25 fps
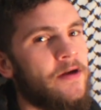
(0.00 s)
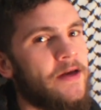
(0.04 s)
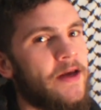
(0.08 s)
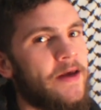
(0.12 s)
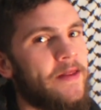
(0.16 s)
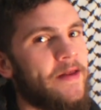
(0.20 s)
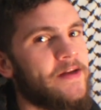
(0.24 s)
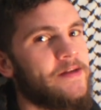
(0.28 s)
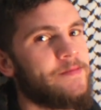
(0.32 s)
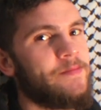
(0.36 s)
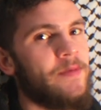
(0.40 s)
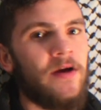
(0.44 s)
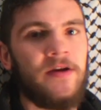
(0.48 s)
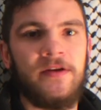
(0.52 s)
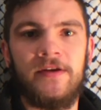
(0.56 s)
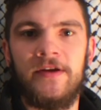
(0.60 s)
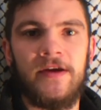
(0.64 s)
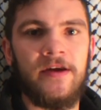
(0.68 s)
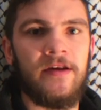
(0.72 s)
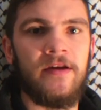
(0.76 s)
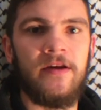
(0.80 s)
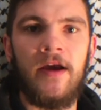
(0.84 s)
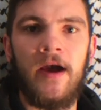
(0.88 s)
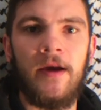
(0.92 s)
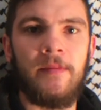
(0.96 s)
Yeah, that's about
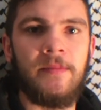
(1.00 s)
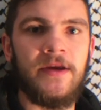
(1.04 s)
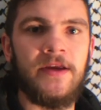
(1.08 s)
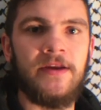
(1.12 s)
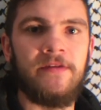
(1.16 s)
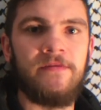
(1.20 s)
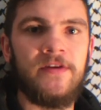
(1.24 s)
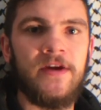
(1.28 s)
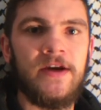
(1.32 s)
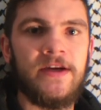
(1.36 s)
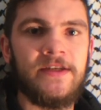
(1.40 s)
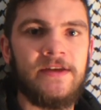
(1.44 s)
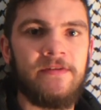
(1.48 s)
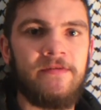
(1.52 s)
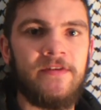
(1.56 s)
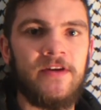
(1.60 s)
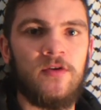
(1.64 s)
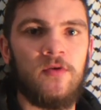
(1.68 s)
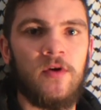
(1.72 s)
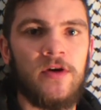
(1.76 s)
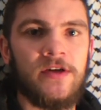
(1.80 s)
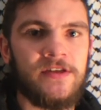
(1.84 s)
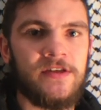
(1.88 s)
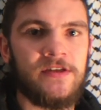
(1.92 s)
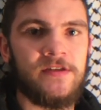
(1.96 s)
it. I mean, if you guys have any
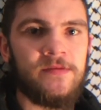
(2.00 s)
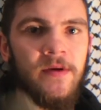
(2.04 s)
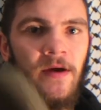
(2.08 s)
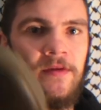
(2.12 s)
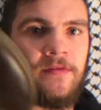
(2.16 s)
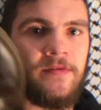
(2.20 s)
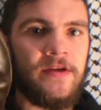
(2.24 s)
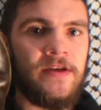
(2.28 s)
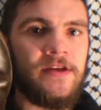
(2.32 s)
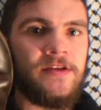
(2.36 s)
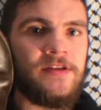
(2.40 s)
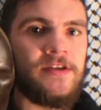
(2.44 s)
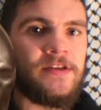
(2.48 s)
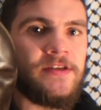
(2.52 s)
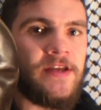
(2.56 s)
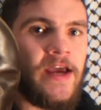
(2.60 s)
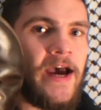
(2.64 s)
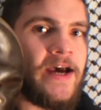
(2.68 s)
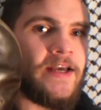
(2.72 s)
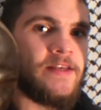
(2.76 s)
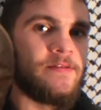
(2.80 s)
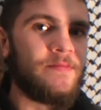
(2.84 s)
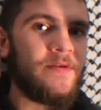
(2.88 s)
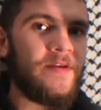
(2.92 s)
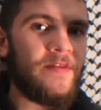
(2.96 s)
questions about these, just
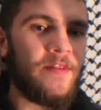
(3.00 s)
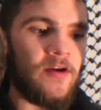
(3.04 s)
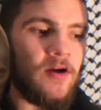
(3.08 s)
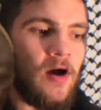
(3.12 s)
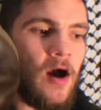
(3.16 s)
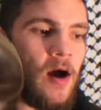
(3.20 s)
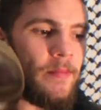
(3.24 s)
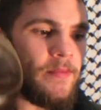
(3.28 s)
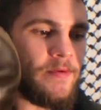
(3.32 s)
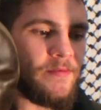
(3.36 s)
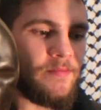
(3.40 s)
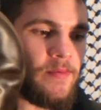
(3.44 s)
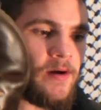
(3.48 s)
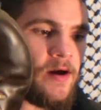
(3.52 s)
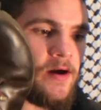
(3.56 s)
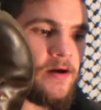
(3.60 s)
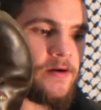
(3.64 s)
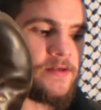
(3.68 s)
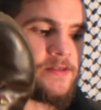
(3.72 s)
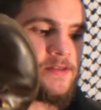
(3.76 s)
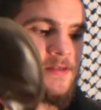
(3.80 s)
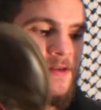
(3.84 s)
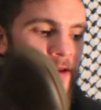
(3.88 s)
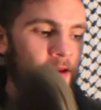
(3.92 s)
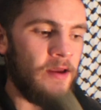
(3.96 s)
ask me in the comment
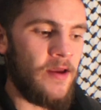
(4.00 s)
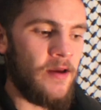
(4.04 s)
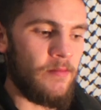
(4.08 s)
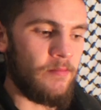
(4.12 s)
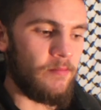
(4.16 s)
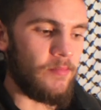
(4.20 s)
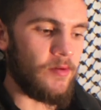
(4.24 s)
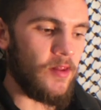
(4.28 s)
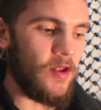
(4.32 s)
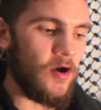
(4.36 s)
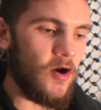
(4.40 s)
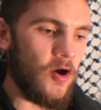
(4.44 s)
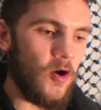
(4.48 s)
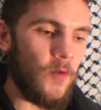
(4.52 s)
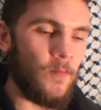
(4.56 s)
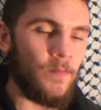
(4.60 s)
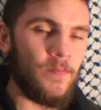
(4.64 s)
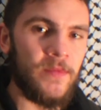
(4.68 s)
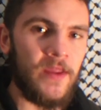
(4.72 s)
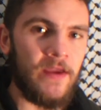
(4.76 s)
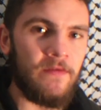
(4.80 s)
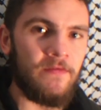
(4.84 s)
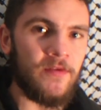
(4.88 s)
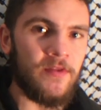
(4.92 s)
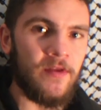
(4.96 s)
box below.
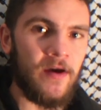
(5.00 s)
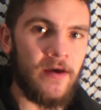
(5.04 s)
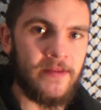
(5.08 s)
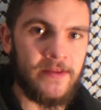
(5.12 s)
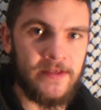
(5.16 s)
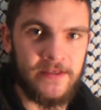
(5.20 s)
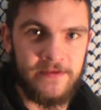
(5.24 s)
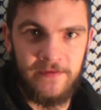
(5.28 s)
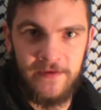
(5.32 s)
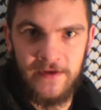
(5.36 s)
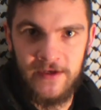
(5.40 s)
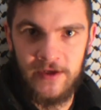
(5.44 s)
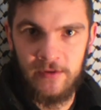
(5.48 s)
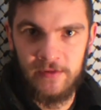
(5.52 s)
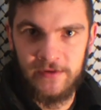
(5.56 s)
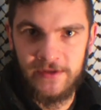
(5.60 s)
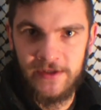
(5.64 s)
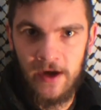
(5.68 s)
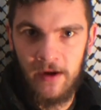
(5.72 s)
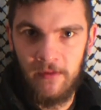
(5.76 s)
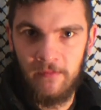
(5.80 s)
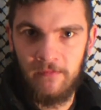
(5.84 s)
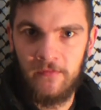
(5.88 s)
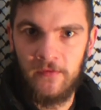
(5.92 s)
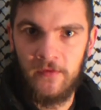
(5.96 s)
If you thought this video was
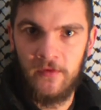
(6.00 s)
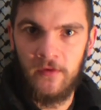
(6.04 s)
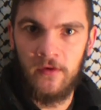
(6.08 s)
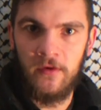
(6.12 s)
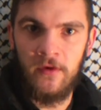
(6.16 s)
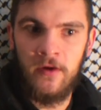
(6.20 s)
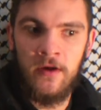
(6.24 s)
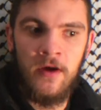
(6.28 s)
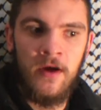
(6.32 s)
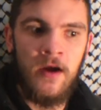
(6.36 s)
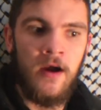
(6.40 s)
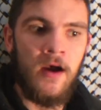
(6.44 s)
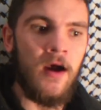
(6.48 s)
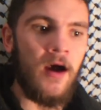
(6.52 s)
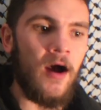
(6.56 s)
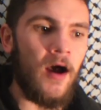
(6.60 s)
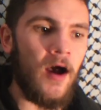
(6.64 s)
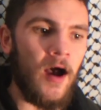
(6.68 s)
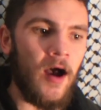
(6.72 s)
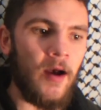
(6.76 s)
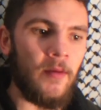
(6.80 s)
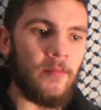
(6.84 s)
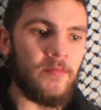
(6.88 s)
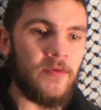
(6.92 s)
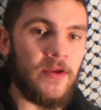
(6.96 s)
helpful,
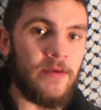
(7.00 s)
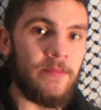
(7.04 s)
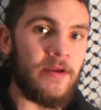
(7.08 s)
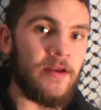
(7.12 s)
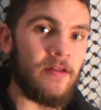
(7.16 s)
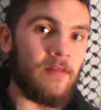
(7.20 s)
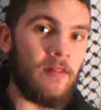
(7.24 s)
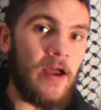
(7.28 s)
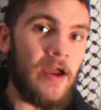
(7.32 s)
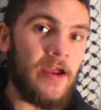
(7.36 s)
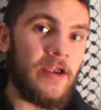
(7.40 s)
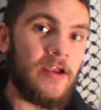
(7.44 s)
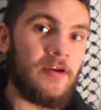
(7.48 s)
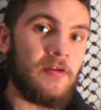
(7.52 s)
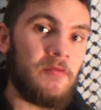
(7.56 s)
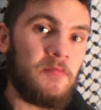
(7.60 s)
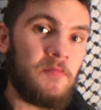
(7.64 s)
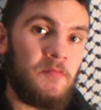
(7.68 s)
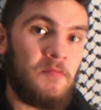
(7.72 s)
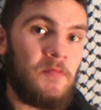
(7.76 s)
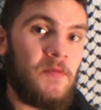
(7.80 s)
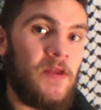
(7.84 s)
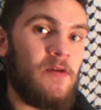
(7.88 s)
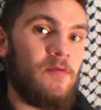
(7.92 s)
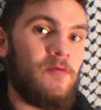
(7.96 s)
um, give me a like.
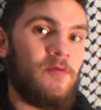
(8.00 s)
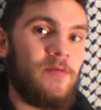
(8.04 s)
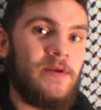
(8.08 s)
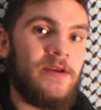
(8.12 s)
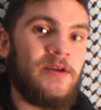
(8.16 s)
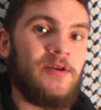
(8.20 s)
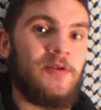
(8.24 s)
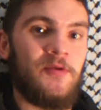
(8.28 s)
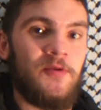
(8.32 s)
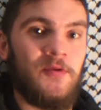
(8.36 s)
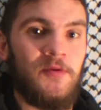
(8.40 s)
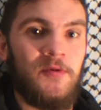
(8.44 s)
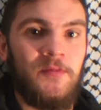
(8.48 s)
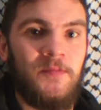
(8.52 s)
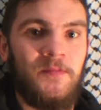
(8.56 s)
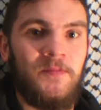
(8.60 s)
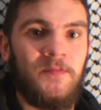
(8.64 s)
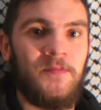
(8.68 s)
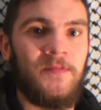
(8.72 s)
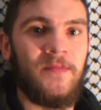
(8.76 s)
Would be cool.